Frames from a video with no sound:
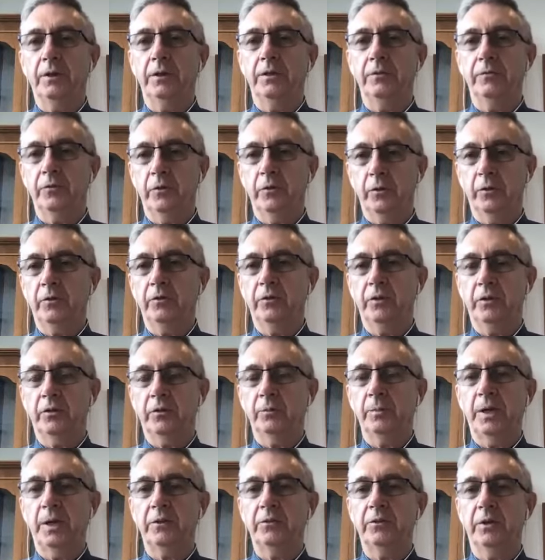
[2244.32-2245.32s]
for the 6
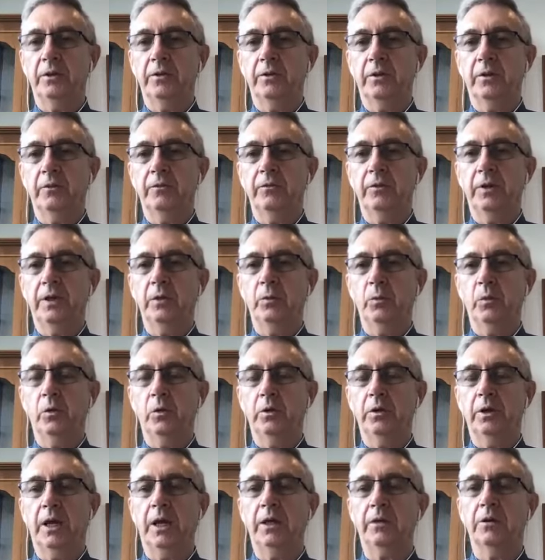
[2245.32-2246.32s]
months under the Fair
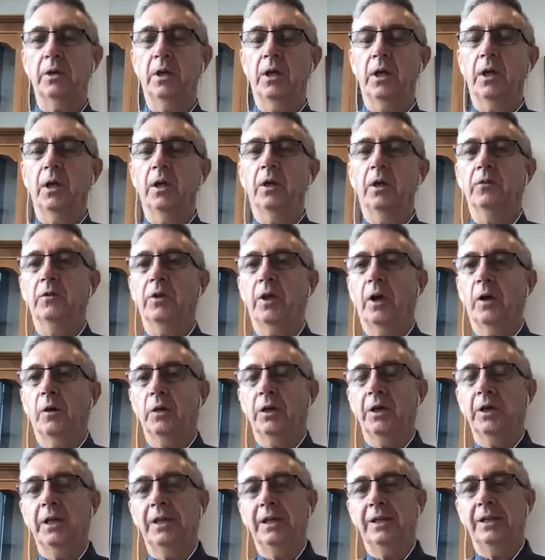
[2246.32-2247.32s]
Work Act. So
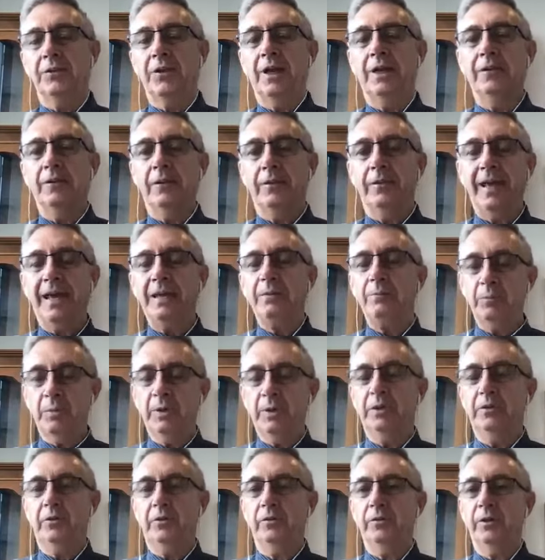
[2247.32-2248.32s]
it's under that
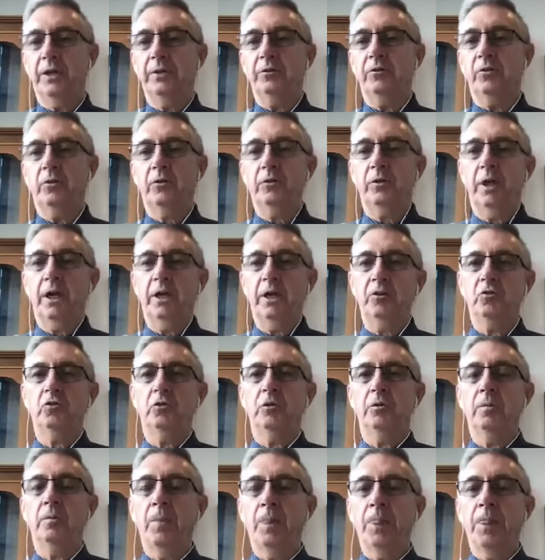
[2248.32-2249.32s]
piece of
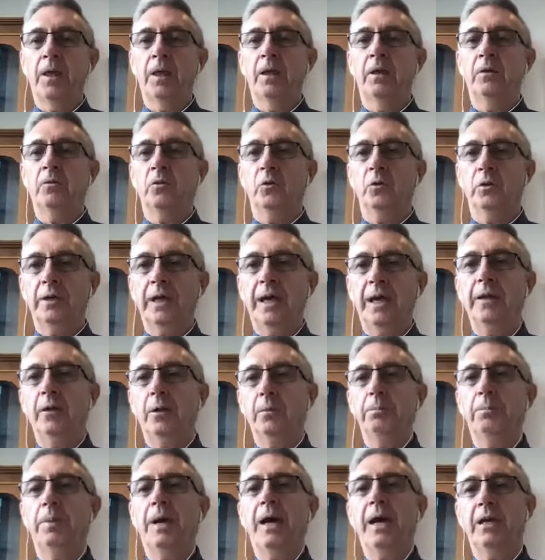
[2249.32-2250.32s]
legislation. You
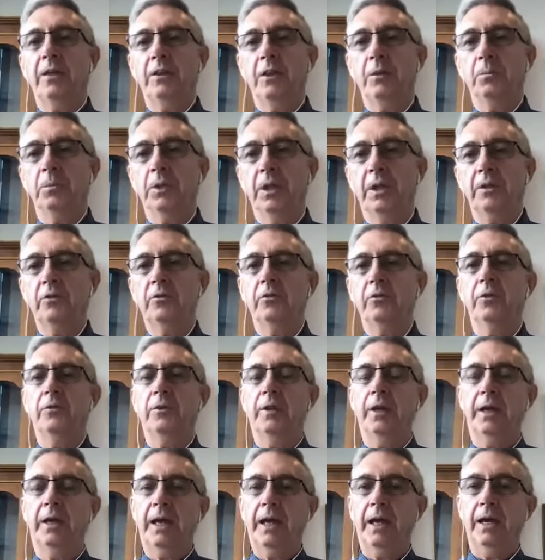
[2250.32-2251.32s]
cannot pay them less than
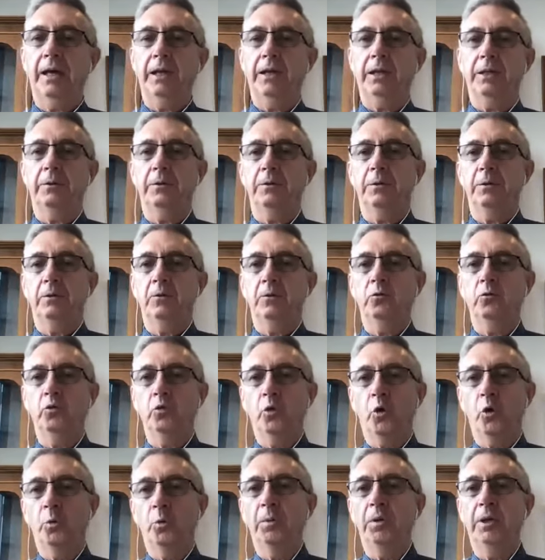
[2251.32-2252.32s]
their
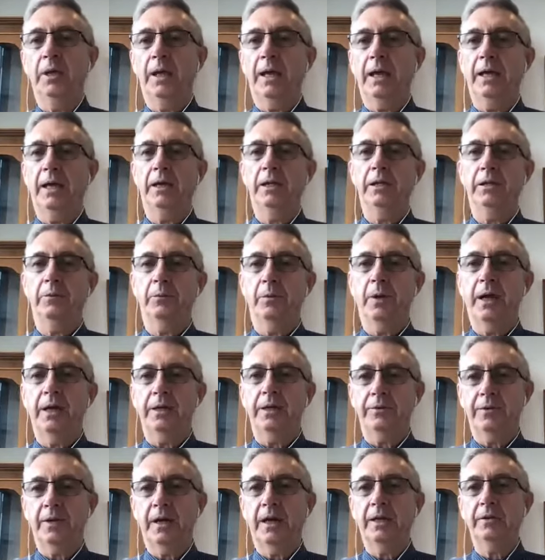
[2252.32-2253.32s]
normal hourly rate
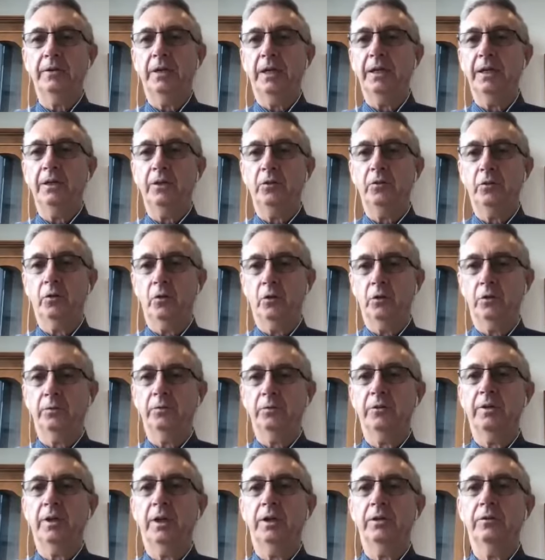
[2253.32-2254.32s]
under any
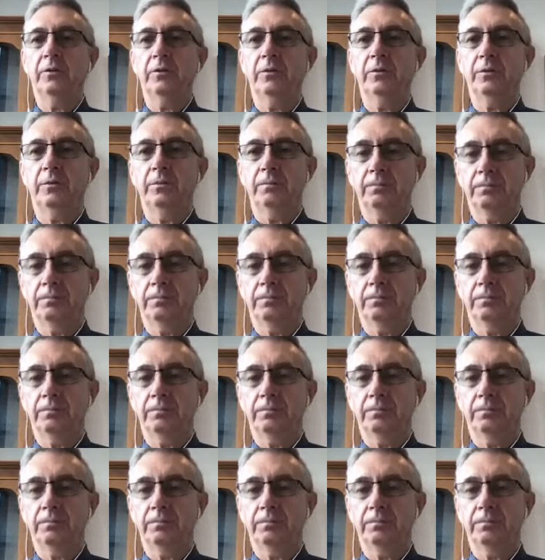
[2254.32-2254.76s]
circumstances.